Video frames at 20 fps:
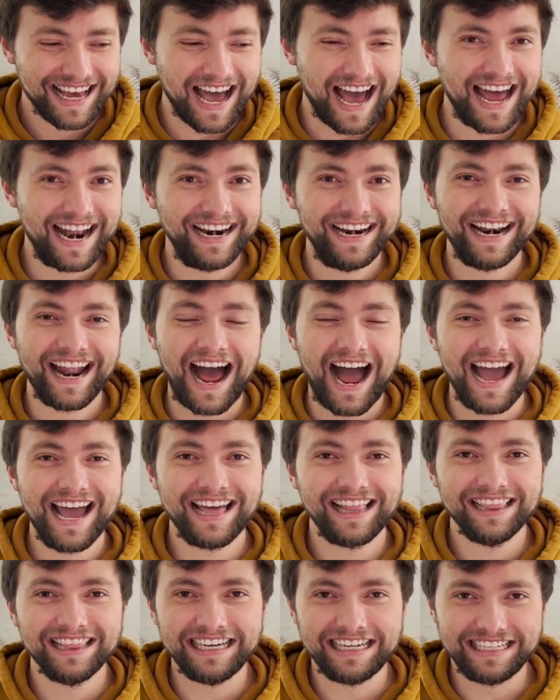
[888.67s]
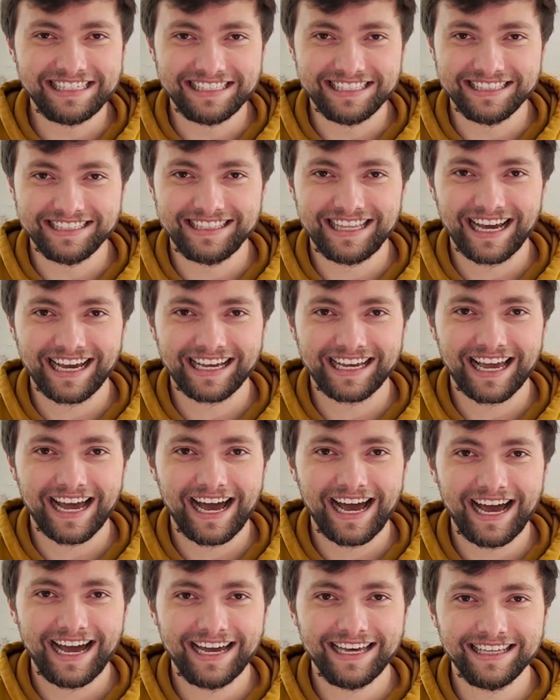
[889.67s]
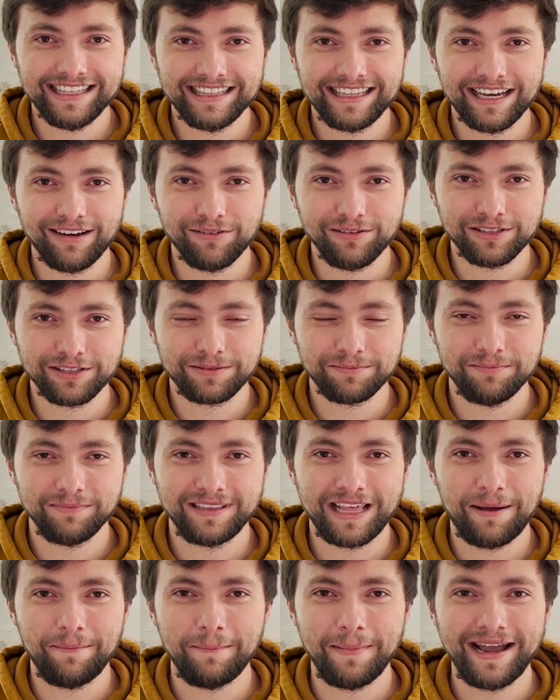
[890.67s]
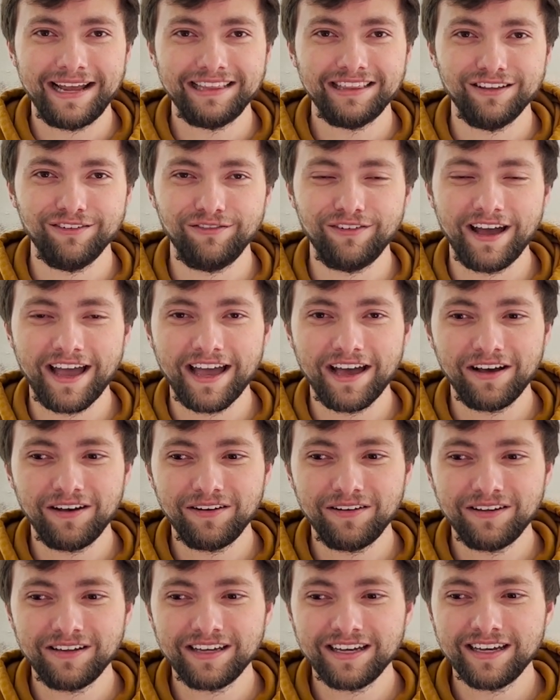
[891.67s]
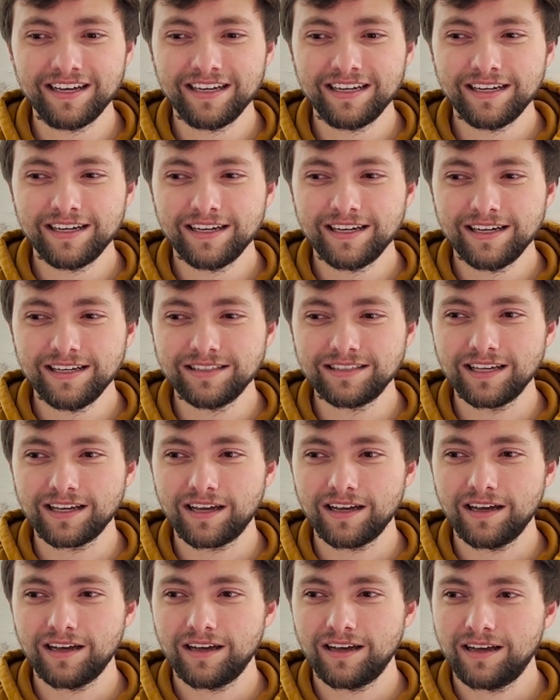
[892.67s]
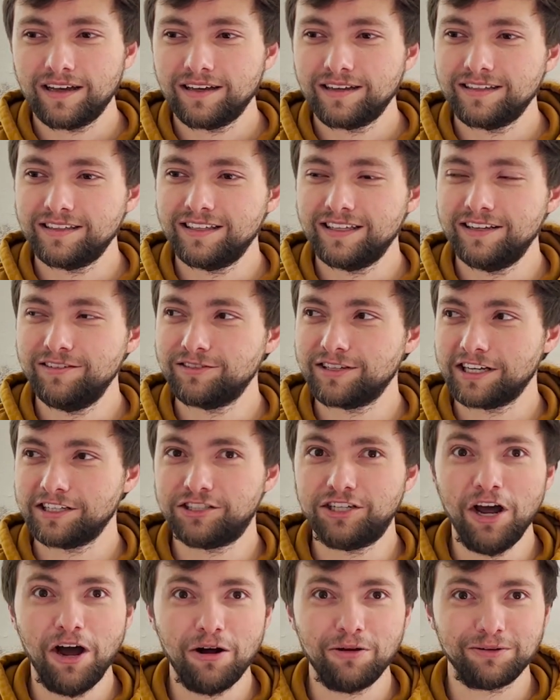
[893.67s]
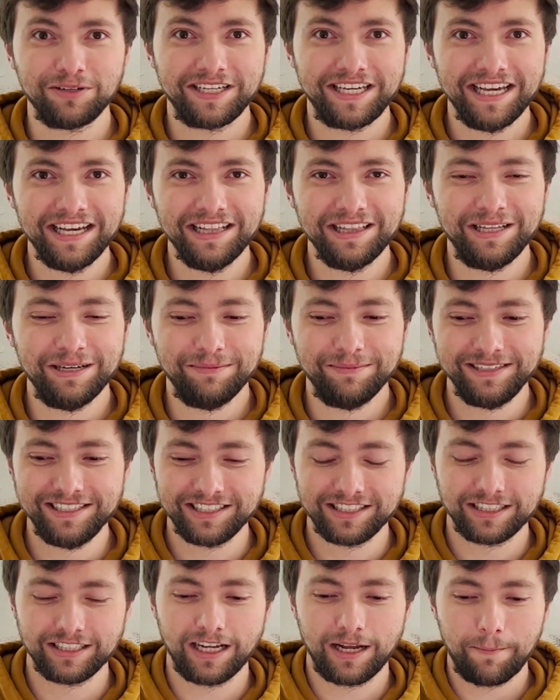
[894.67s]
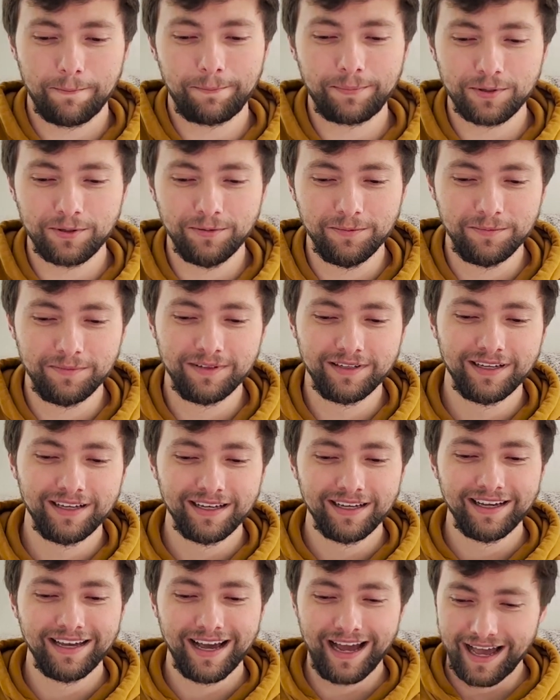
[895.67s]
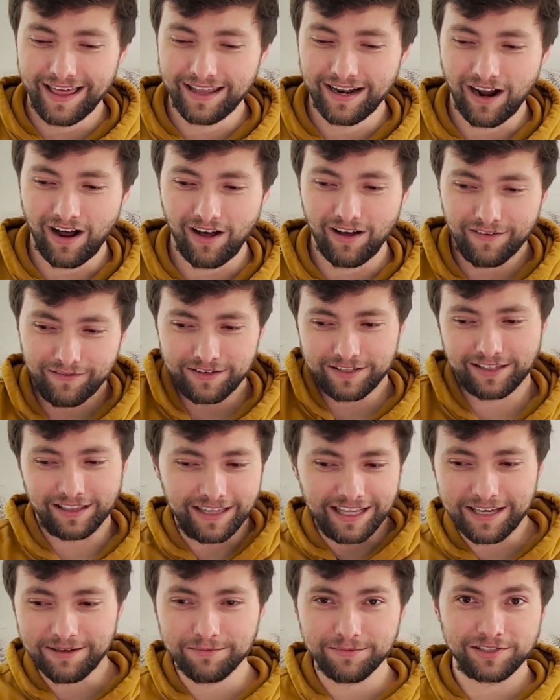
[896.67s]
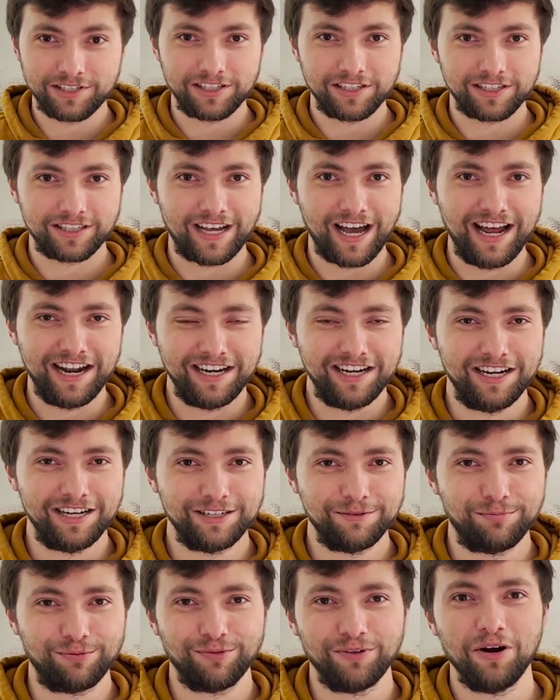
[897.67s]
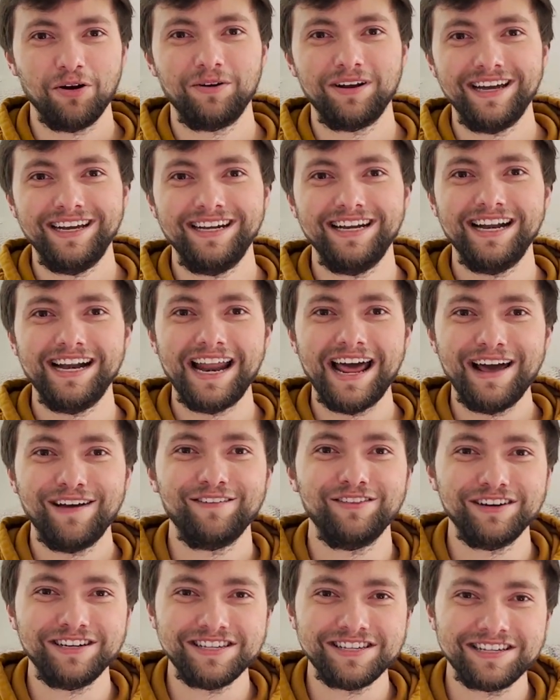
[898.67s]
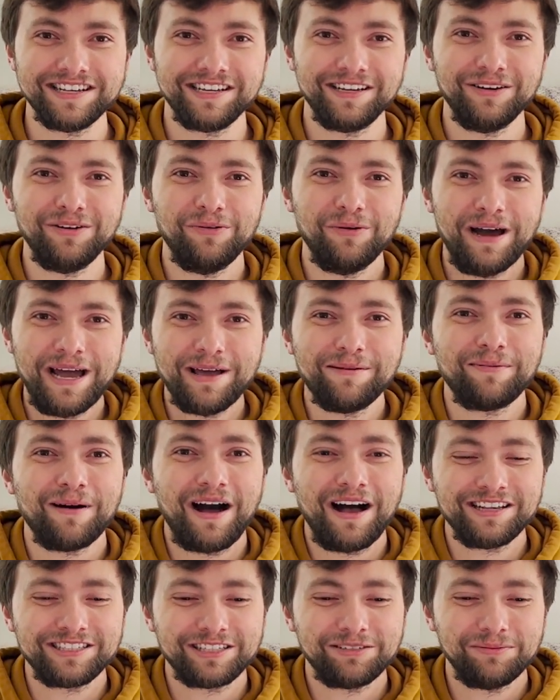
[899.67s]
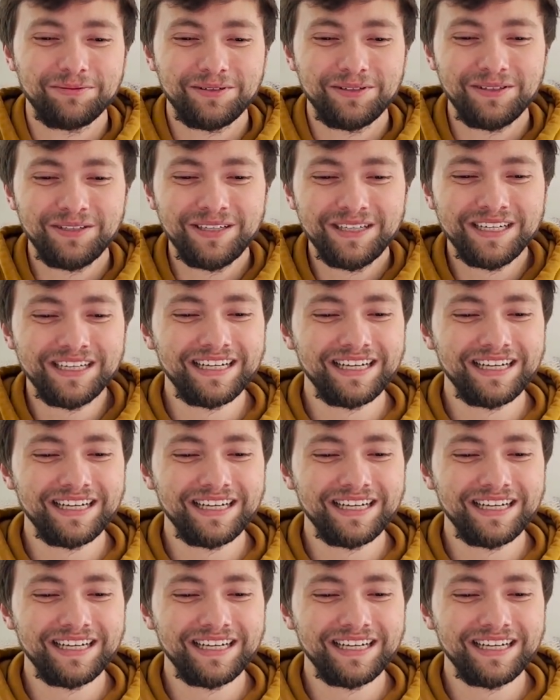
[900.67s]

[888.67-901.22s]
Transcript: annihilated that guy that was that made the veil. He's like, he was like, don't kill him. And he's just like, boom. and all of his limbs just got broken in every single way possible.